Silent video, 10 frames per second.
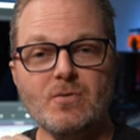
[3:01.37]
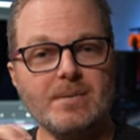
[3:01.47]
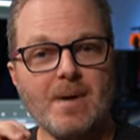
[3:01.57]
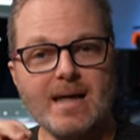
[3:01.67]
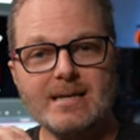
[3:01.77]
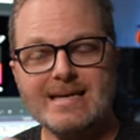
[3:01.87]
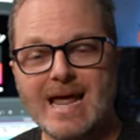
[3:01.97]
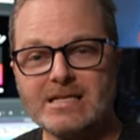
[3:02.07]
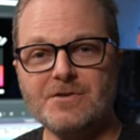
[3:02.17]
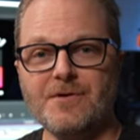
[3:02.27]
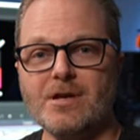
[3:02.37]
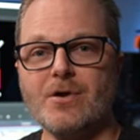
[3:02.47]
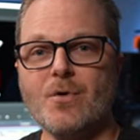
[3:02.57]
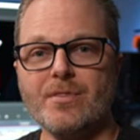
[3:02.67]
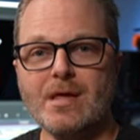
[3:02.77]
doing my next
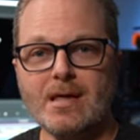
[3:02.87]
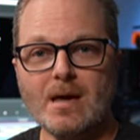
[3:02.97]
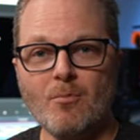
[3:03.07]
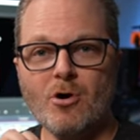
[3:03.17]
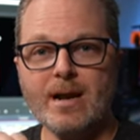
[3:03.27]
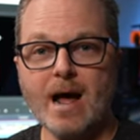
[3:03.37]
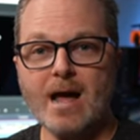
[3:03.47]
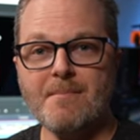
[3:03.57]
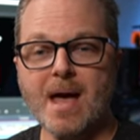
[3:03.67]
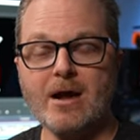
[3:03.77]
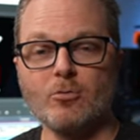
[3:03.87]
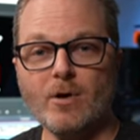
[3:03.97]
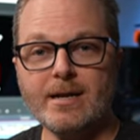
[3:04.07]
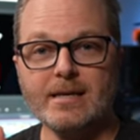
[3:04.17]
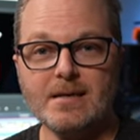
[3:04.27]
video on the M1
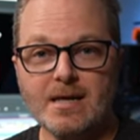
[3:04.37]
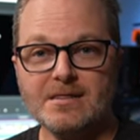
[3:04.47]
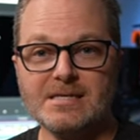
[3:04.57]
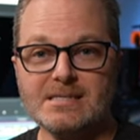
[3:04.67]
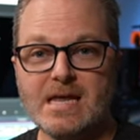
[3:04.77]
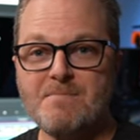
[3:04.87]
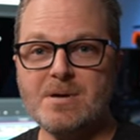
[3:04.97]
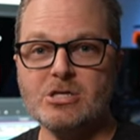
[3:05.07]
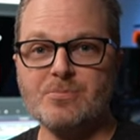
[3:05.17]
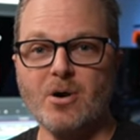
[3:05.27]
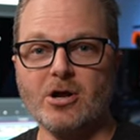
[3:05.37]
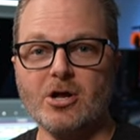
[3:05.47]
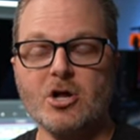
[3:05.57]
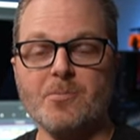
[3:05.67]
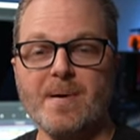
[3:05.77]
iMac running the same benchmark
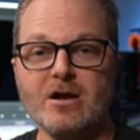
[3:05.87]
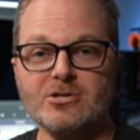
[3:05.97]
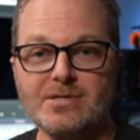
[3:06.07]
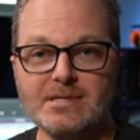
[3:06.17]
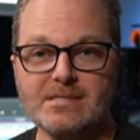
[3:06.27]
compared to the